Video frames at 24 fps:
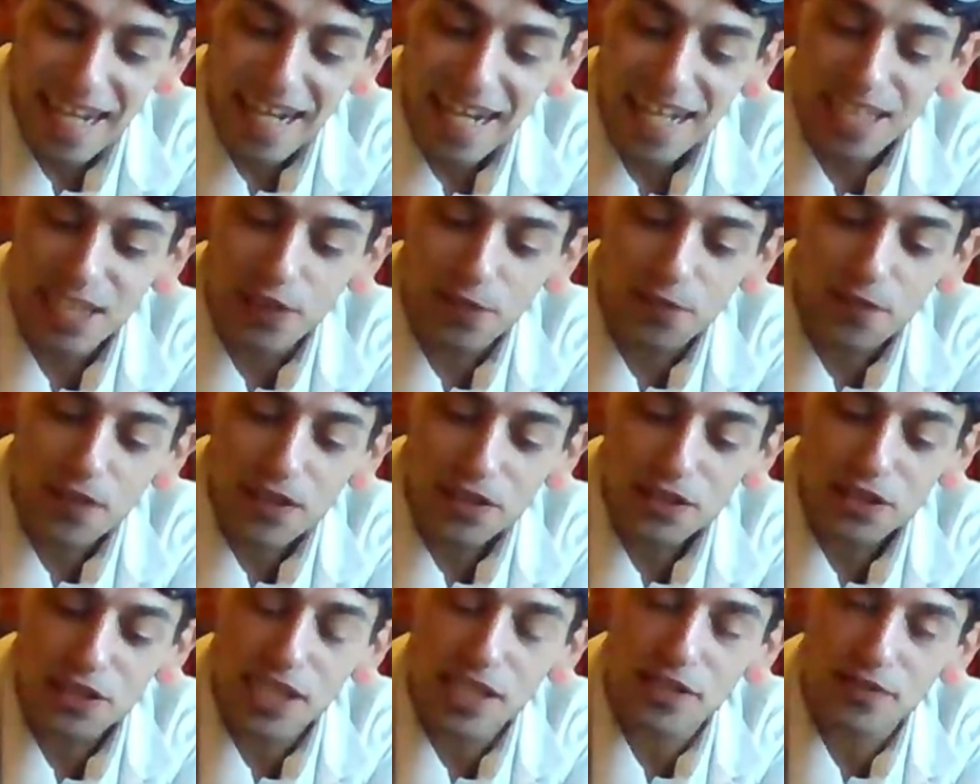In the
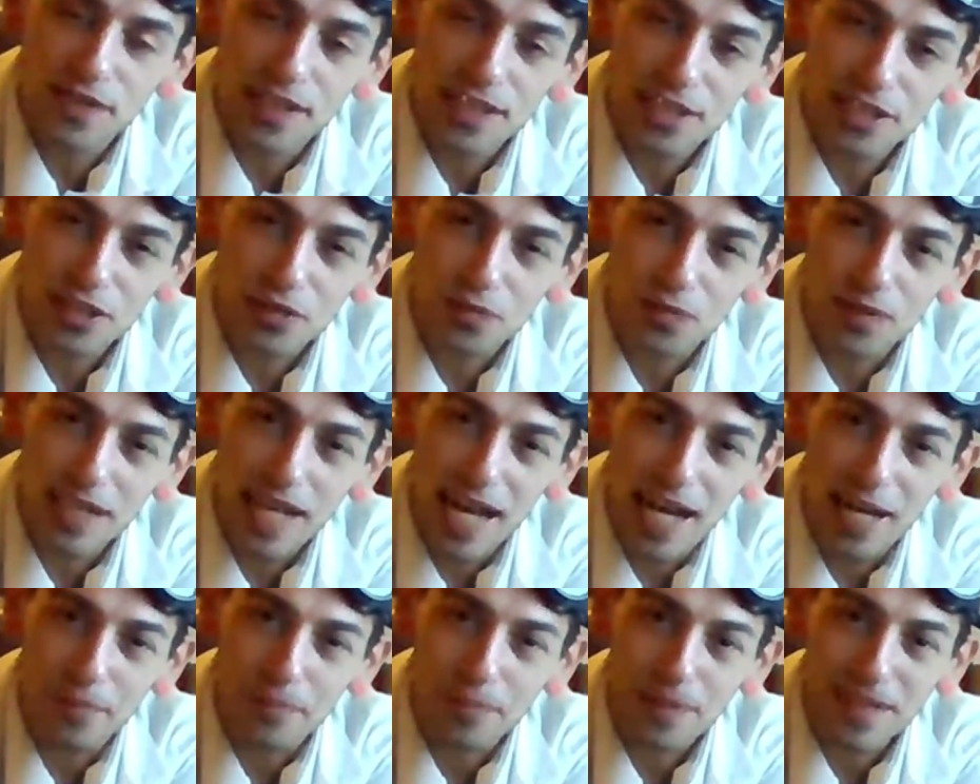5th generation, we
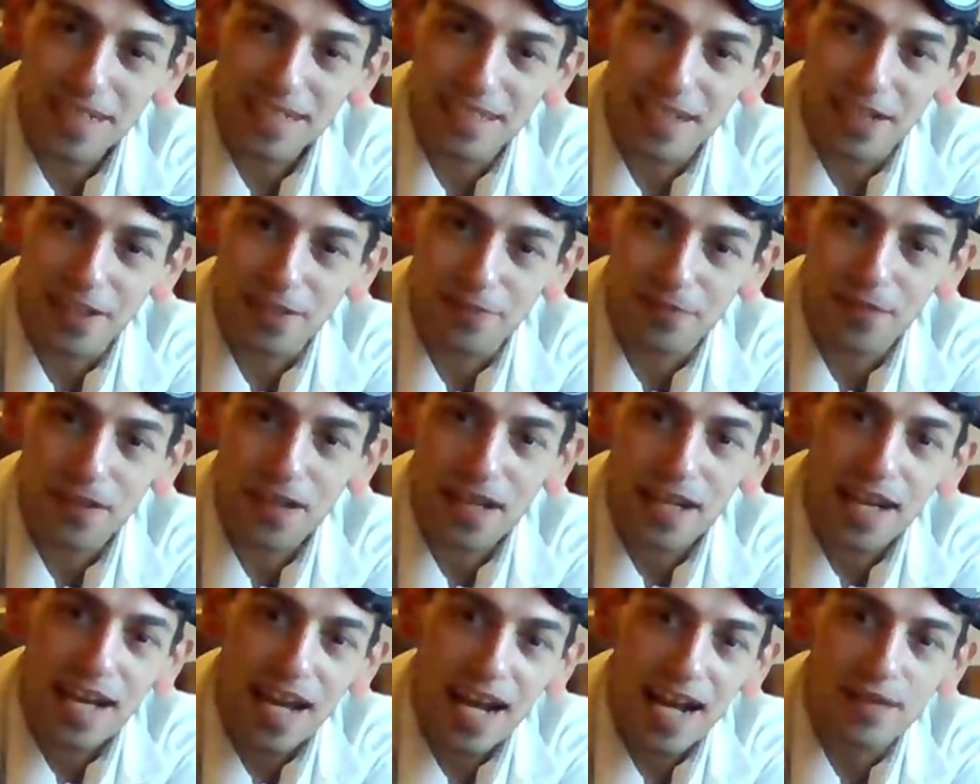had Pidove.
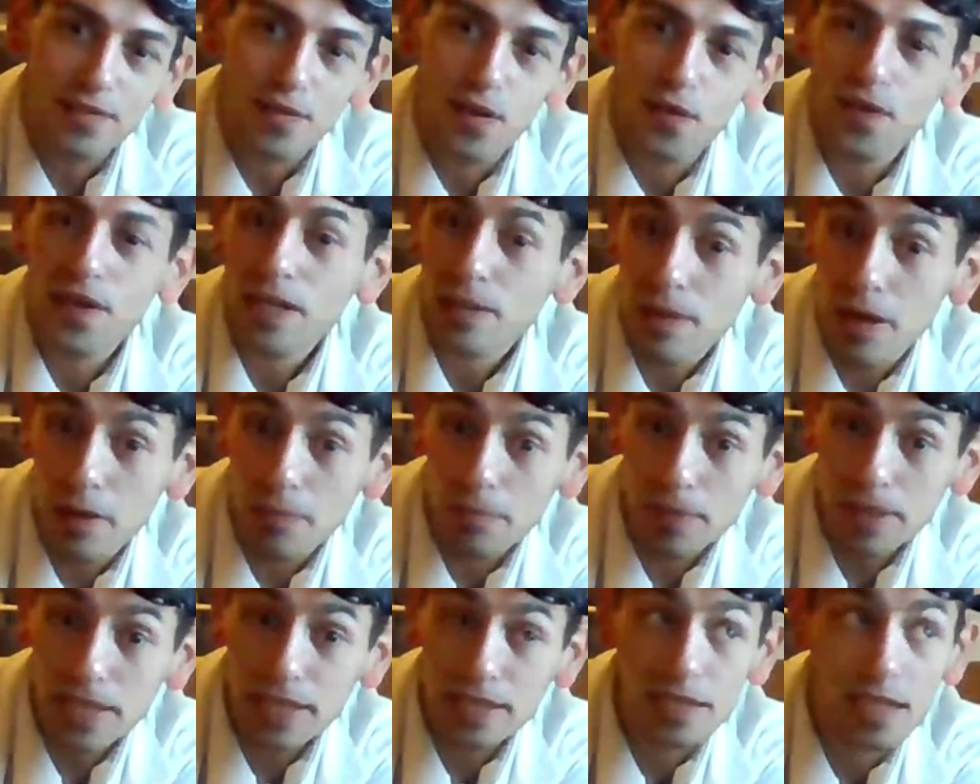And the thing about
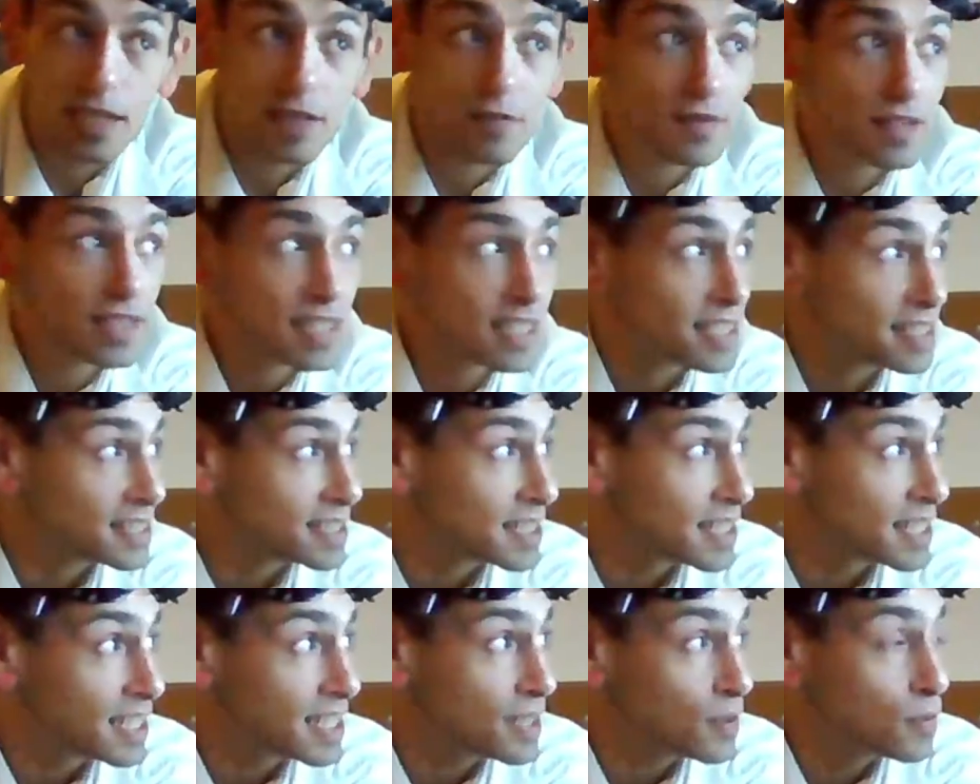Pidove
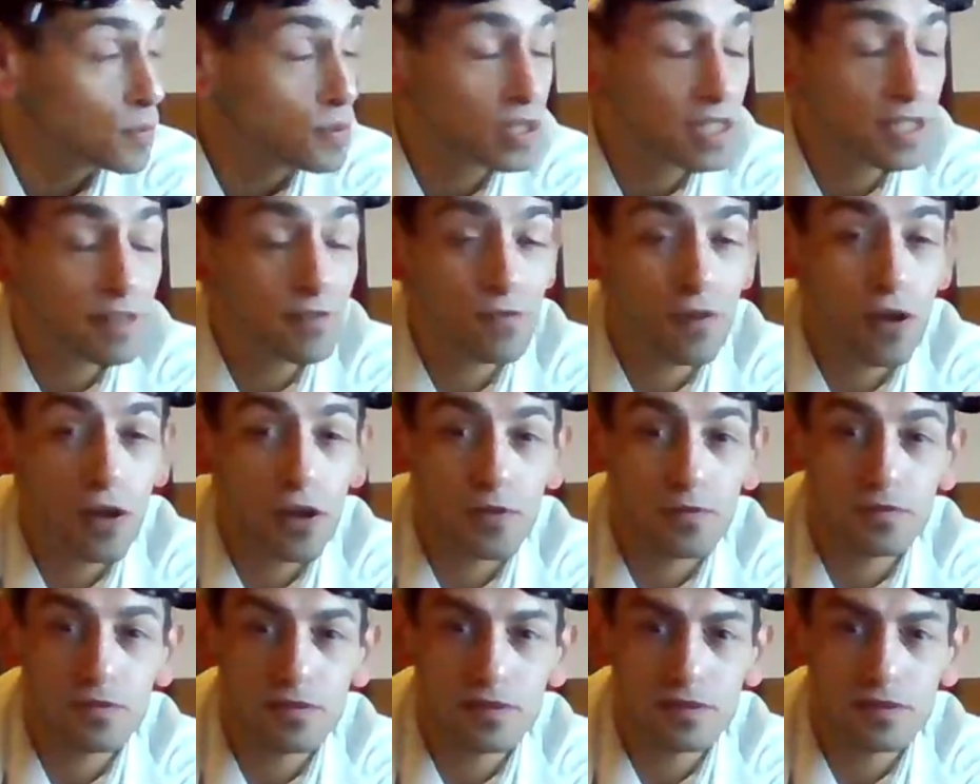is it would evolve